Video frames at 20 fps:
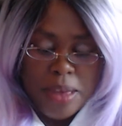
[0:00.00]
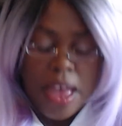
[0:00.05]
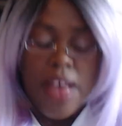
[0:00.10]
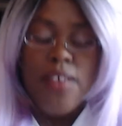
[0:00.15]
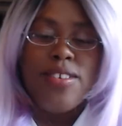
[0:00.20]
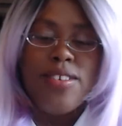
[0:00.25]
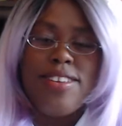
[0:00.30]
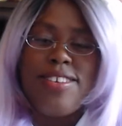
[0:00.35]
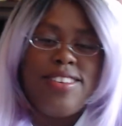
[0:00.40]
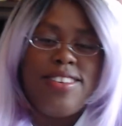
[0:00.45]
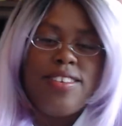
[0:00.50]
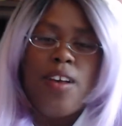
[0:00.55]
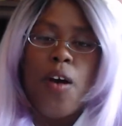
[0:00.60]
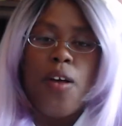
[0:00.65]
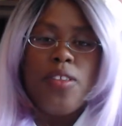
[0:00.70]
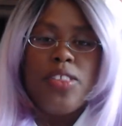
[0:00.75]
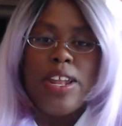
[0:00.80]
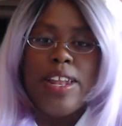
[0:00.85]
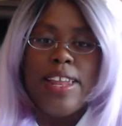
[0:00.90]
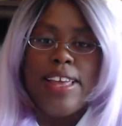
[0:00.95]
Oh, it's just
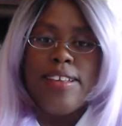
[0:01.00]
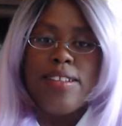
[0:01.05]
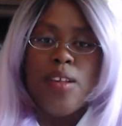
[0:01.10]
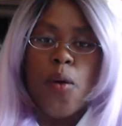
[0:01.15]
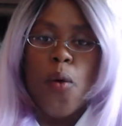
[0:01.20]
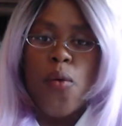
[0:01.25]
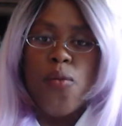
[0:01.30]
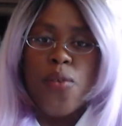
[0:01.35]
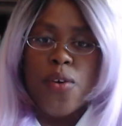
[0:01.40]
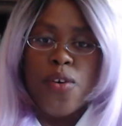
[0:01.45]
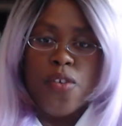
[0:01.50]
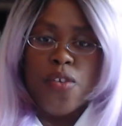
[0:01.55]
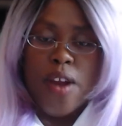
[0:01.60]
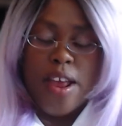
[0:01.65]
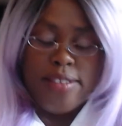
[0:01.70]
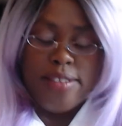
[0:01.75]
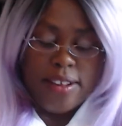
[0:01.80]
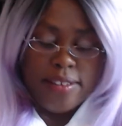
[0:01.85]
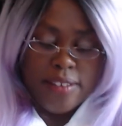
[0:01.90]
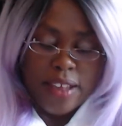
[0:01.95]
called the lace over
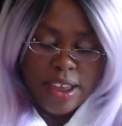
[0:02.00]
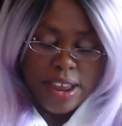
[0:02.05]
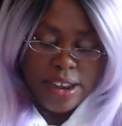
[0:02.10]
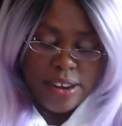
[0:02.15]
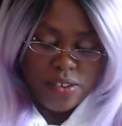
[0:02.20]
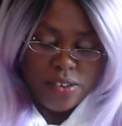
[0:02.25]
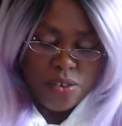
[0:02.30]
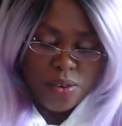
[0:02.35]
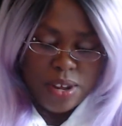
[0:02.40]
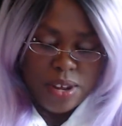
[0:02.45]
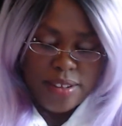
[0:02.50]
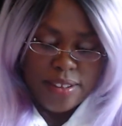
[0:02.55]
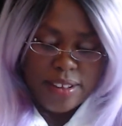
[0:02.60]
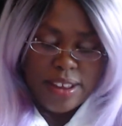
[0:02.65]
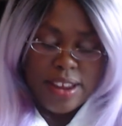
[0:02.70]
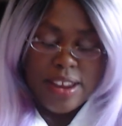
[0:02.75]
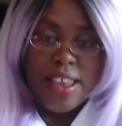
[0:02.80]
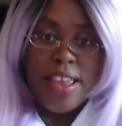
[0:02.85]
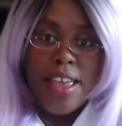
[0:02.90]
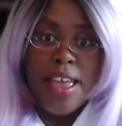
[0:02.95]
dress because I had it
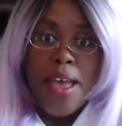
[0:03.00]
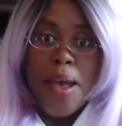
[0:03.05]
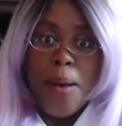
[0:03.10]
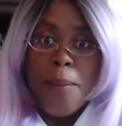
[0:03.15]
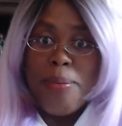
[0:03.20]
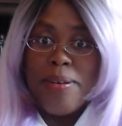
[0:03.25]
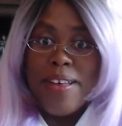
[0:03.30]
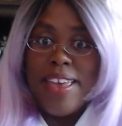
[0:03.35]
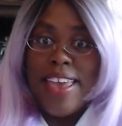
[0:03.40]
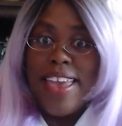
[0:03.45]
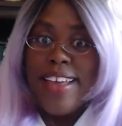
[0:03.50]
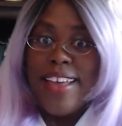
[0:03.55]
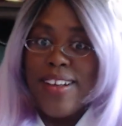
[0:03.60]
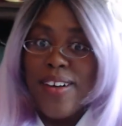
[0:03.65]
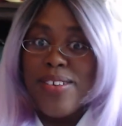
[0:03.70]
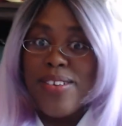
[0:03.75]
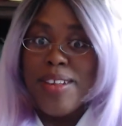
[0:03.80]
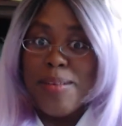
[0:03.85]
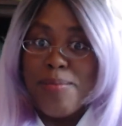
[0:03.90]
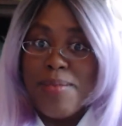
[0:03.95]
translated, but it
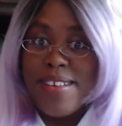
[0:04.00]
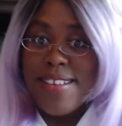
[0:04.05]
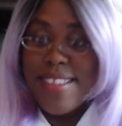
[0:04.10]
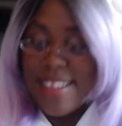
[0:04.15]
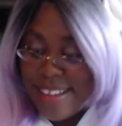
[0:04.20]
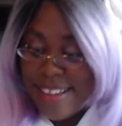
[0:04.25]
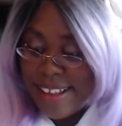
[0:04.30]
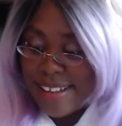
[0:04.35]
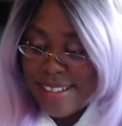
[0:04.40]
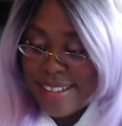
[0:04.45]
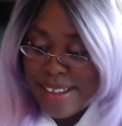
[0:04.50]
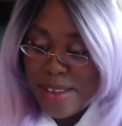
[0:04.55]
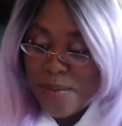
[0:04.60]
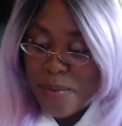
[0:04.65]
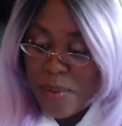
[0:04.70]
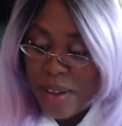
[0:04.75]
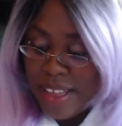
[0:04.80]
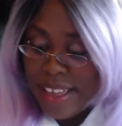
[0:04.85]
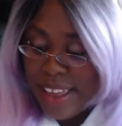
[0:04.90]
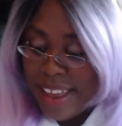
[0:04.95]
goes up to
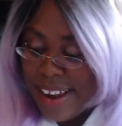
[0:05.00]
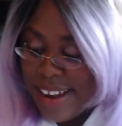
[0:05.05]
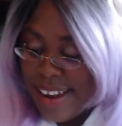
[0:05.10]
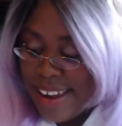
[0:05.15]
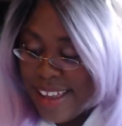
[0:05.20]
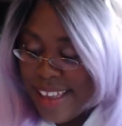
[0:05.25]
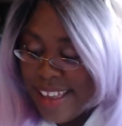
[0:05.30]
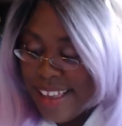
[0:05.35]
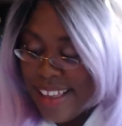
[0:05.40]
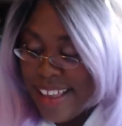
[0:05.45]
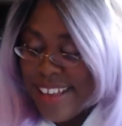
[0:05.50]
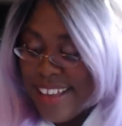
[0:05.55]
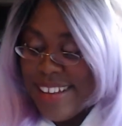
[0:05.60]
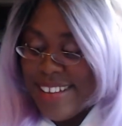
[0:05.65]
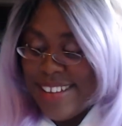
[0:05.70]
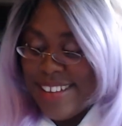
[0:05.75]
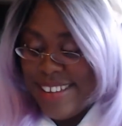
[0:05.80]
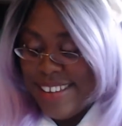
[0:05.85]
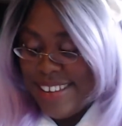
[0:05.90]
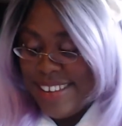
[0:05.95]
sixty-one
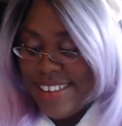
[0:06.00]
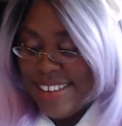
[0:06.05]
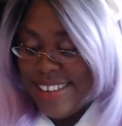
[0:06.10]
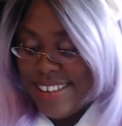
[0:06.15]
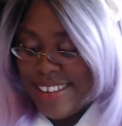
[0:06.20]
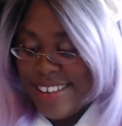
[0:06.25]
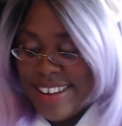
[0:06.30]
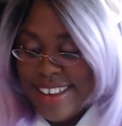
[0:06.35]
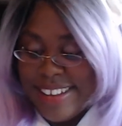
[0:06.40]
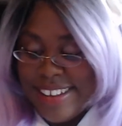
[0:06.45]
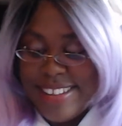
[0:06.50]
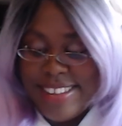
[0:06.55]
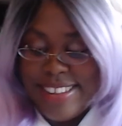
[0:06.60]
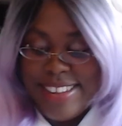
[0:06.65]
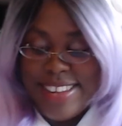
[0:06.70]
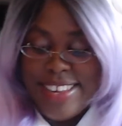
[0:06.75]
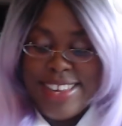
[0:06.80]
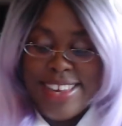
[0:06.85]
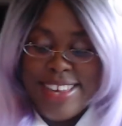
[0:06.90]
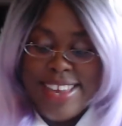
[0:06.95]

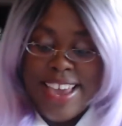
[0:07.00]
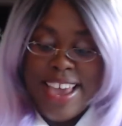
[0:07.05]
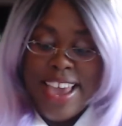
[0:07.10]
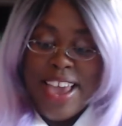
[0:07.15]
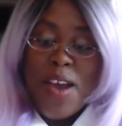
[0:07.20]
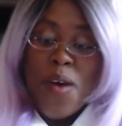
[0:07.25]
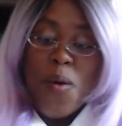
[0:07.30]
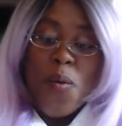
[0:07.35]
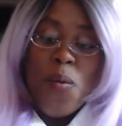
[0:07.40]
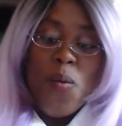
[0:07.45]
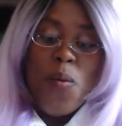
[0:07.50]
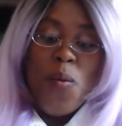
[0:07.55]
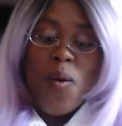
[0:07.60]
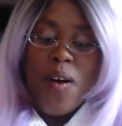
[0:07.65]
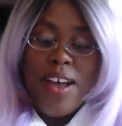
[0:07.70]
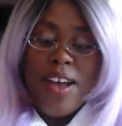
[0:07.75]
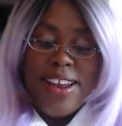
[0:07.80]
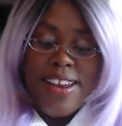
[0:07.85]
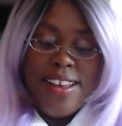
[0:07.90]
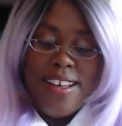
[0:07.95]

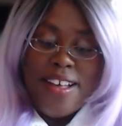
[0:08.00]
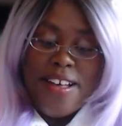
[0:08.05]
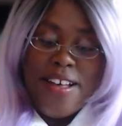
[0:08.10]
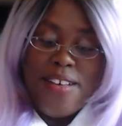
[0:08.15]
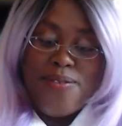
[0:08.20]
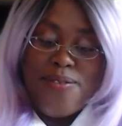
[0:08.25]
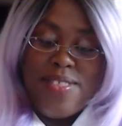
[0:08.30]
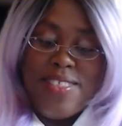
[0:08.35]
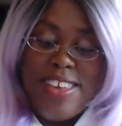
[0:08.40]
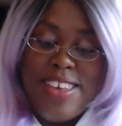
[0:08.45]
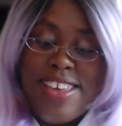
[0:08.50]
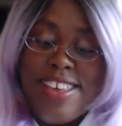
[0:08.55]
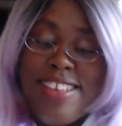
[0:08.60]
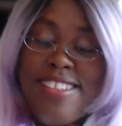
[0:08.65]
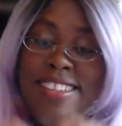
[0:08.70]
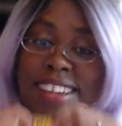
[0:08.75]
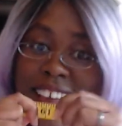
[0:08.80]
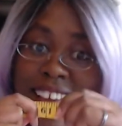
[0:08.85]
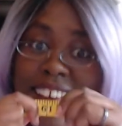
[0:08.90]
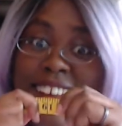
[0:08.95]
sixty-one of
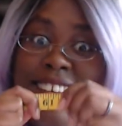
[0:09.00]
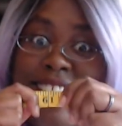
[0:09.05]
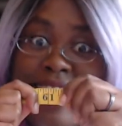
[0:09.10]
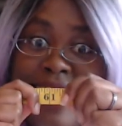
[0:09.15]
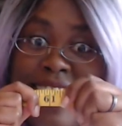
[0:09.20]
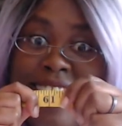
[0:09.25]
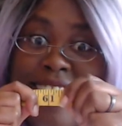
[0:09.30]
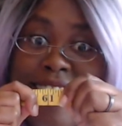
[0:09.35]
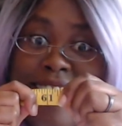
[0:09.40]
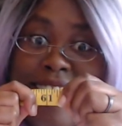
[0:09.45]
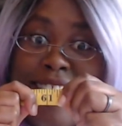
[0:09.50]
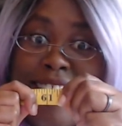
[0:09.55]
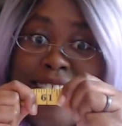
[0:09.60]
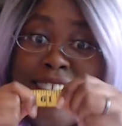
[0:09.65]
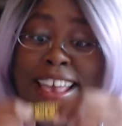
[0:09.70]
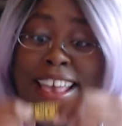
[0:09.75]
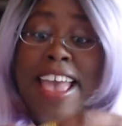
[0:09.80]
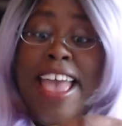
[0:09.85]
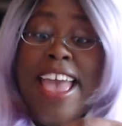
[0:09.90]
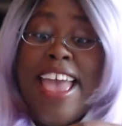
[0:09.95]
these inches and
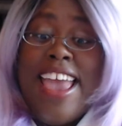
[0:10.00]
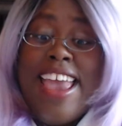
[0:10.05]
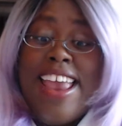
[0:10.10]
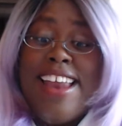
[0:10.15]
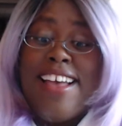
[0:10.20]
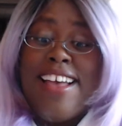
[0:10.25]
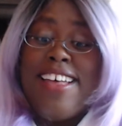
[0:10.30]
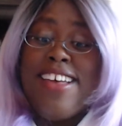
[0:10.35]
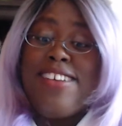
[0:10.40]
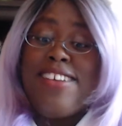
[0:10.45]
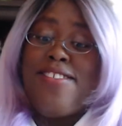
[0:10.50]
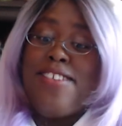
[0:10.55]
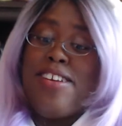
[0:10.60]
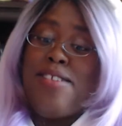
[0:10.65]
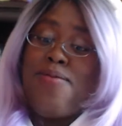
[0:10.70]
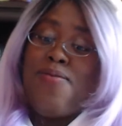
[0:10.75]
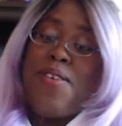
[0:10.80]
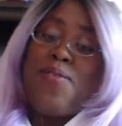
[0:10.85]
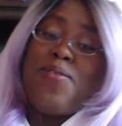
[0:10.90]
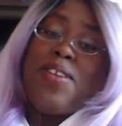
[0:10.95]
one hundred
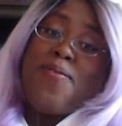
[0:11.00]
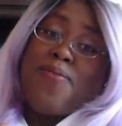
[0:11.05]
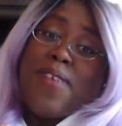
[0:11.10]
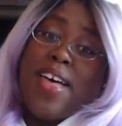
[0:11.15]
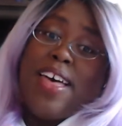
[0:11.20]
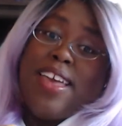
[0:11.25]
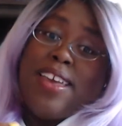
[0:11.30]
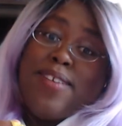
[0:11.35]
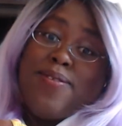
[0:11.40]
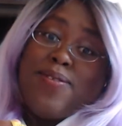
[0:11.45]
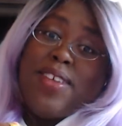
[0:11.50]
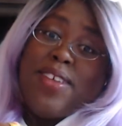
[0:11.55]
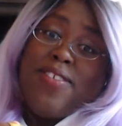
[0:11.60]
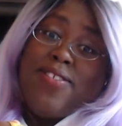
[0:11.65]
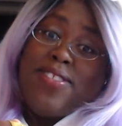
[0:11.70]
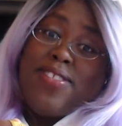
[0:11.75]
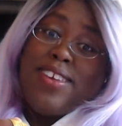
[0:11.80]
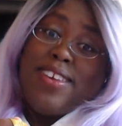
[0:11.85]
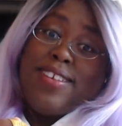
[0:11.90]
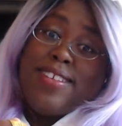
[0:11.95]
fifty-five
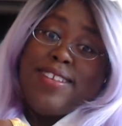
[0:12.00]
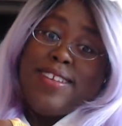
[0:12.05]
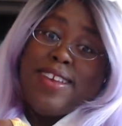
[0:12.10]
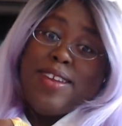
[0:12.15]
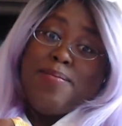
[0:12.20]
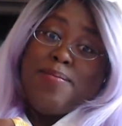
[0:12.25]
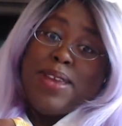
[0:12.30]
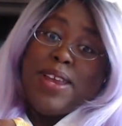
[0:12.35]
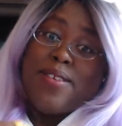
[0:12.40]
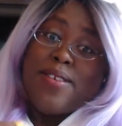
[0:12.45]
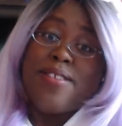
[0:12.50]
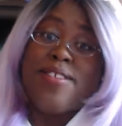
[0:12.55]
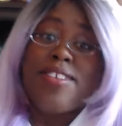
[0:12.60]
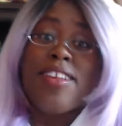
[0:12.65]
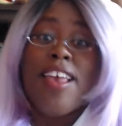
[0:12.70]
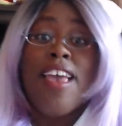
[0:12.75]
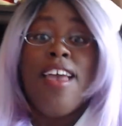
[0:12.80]
of these centimeters.